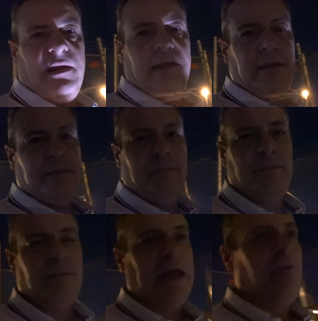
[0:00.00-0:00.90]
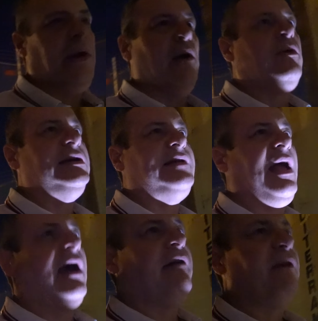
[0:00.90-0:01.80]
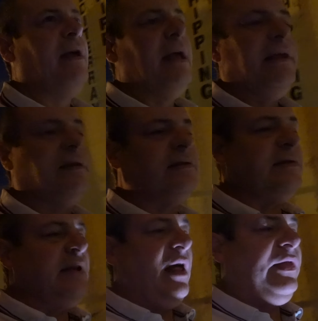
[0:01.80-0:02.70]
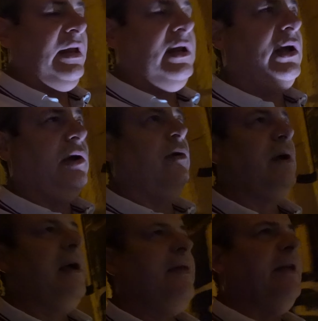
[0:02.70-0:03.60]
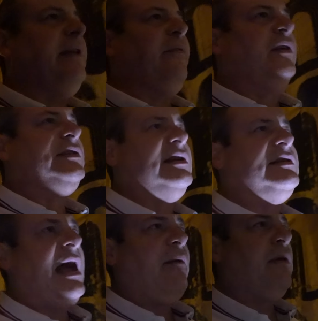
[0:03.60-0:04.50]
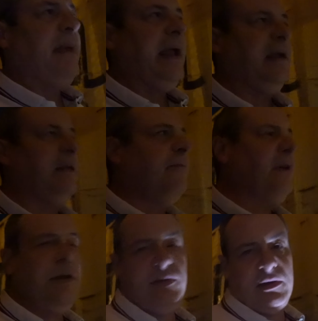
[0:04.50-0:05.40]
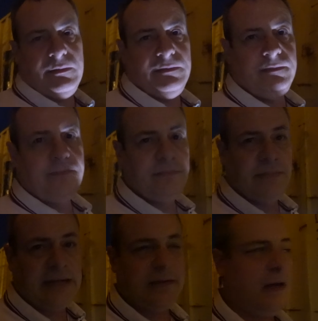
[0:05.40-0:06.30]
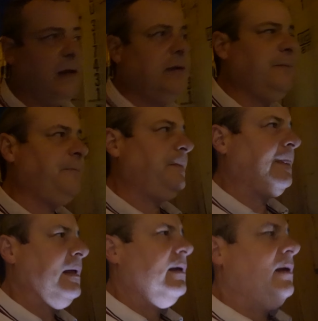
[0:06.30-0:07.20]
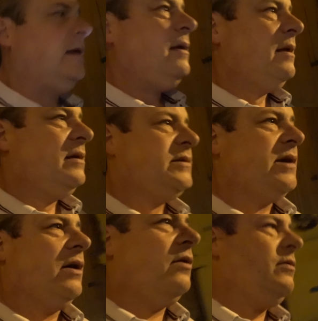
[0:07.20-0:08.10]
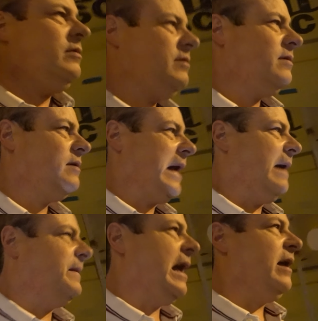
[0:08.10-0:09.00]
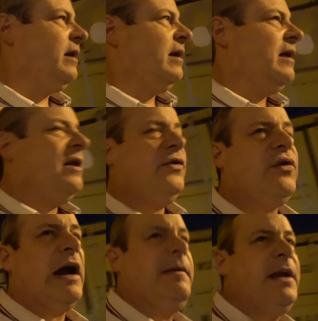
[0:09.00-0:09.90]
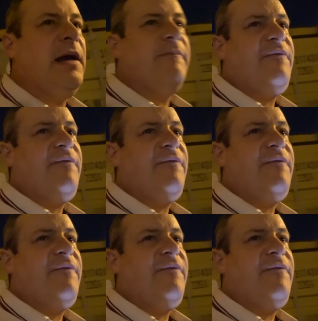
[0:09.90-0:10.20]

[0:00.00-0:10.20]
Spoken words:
them like we always have. This is nothing new. The difference is now we're making them for YouTube. That's all. So I'm not trying to become